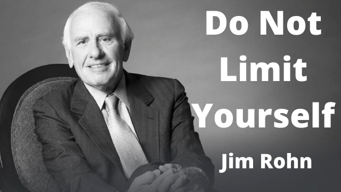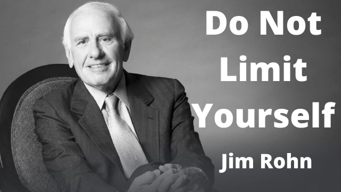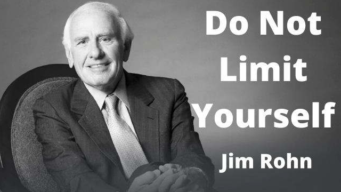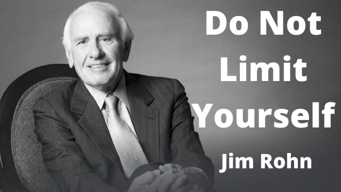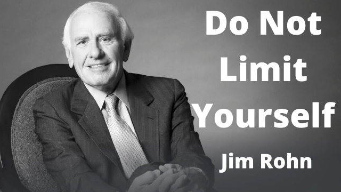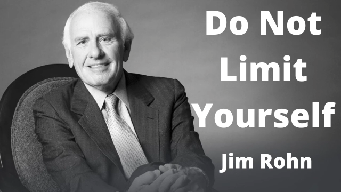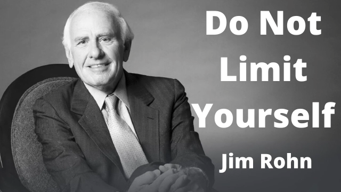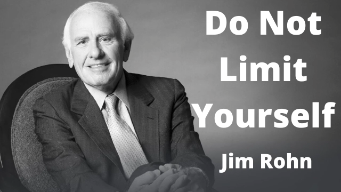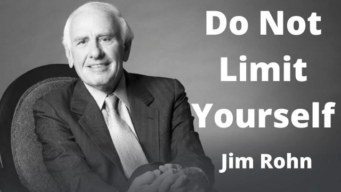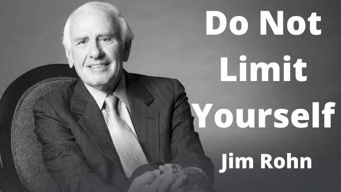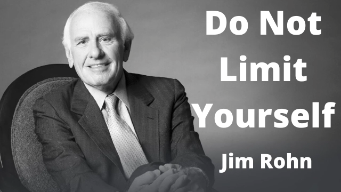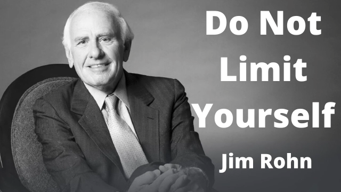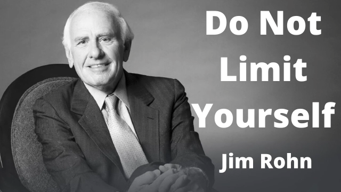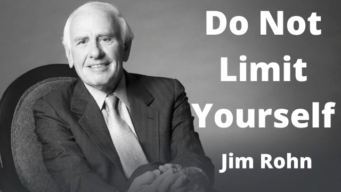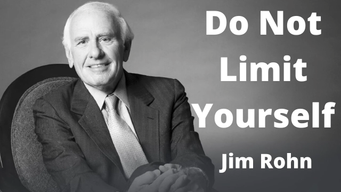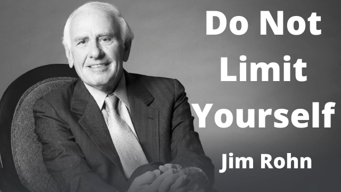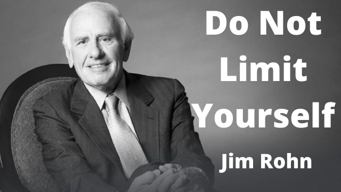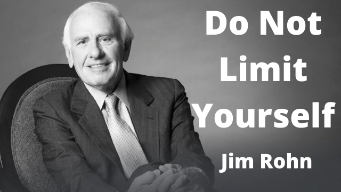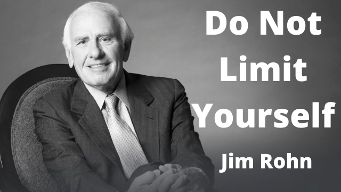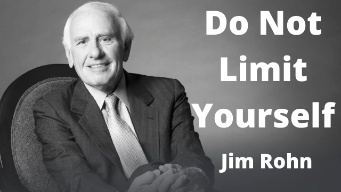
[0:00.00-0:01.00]

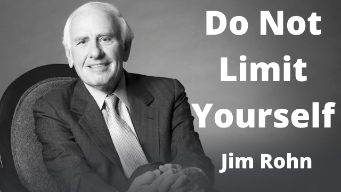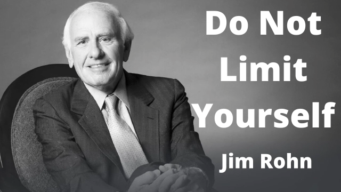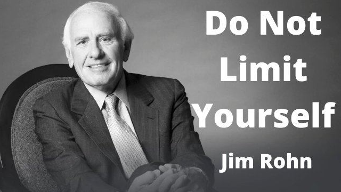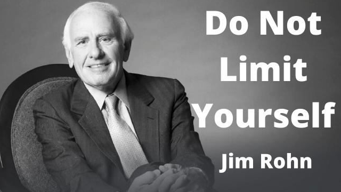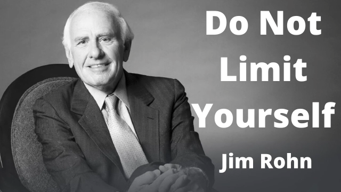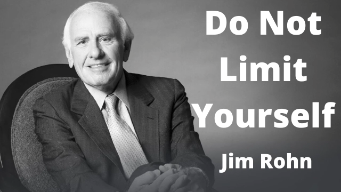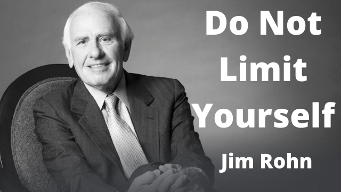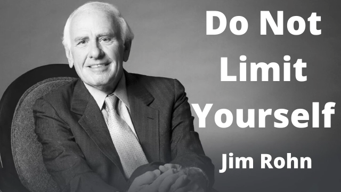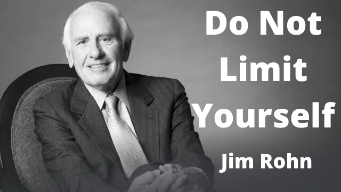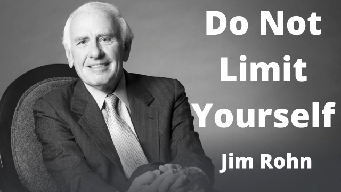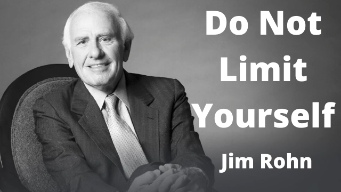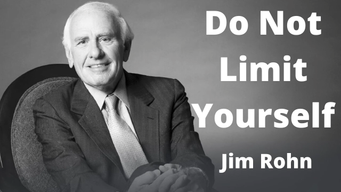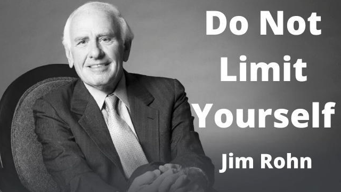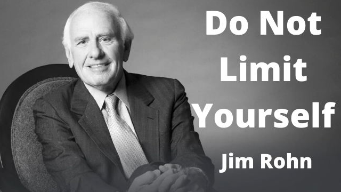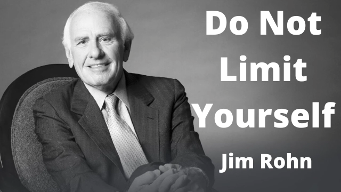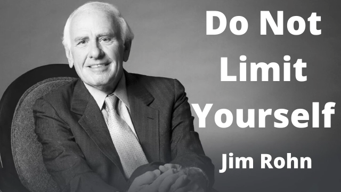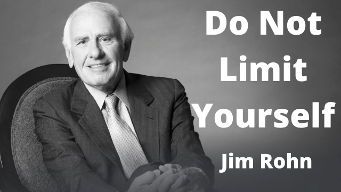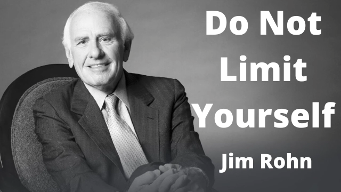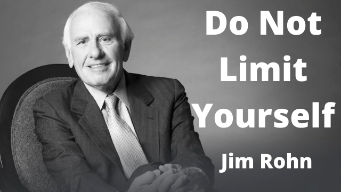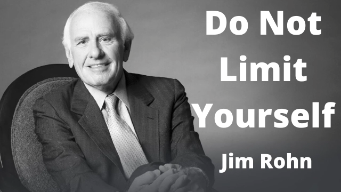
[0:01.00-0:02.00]

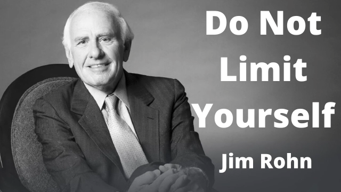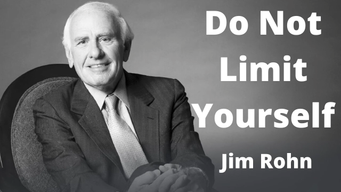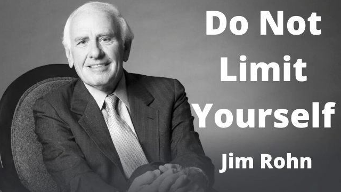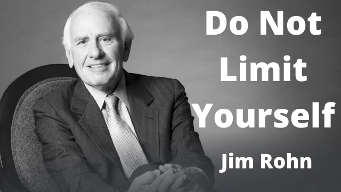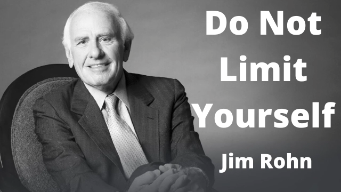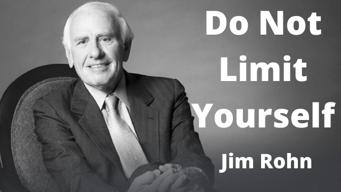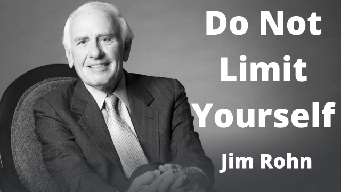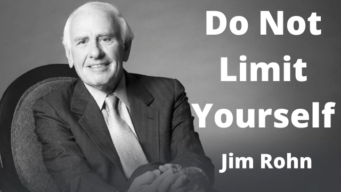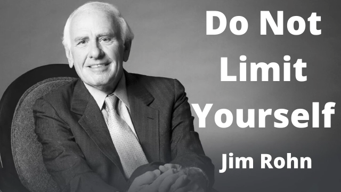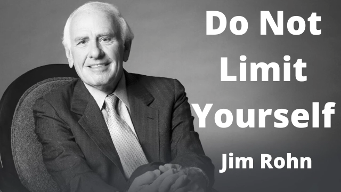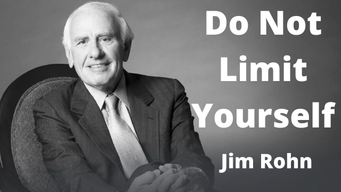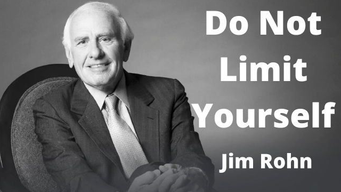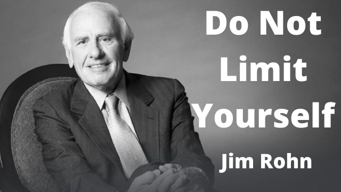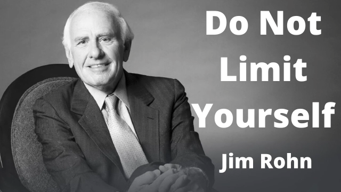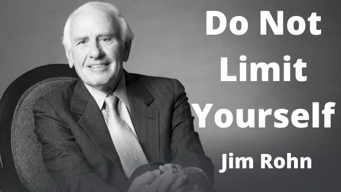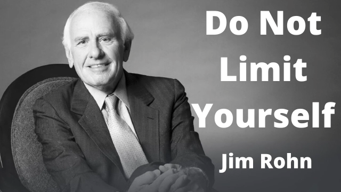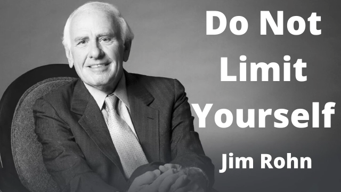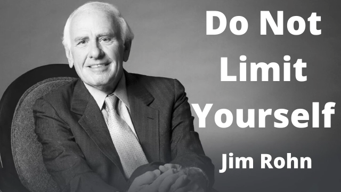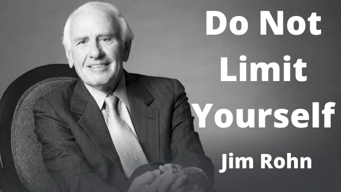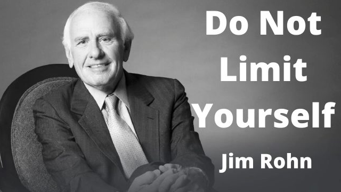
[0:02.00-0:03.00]

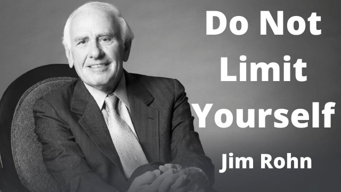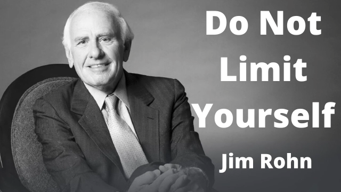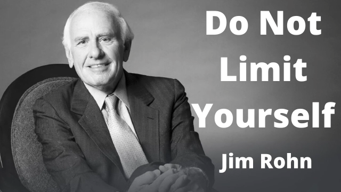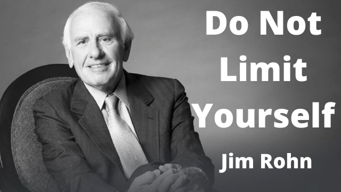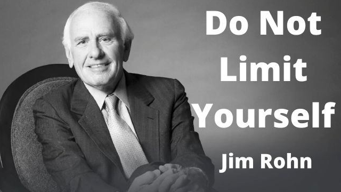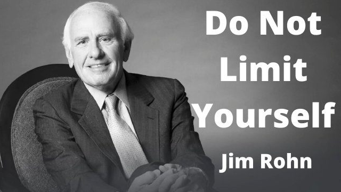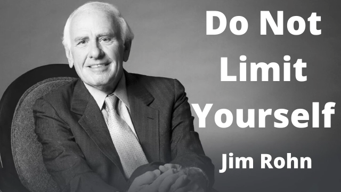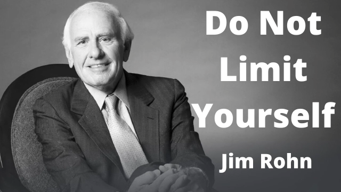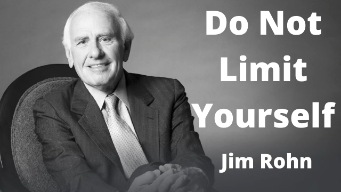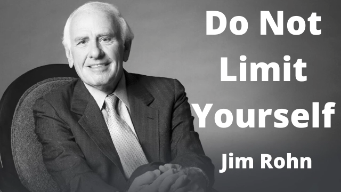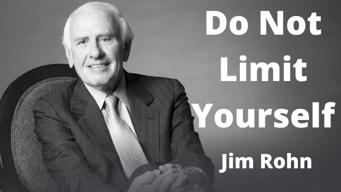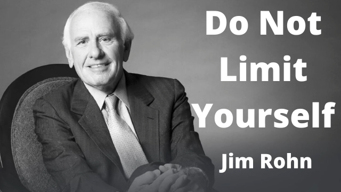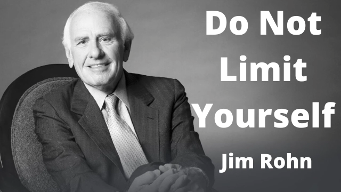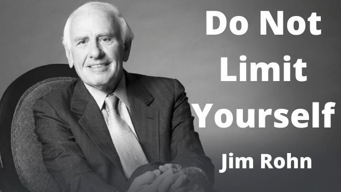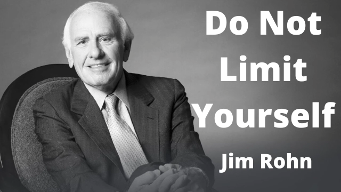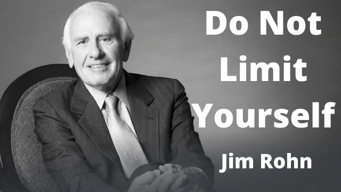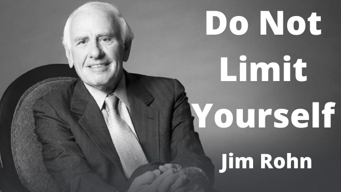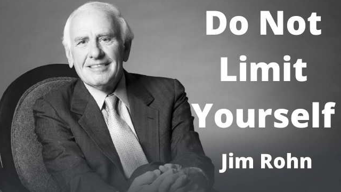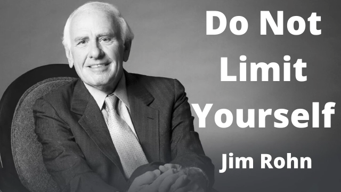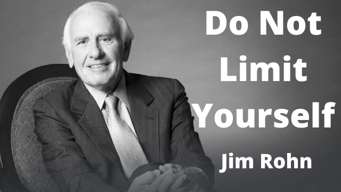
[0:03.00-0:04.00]
This is a still picture; no speech is visible.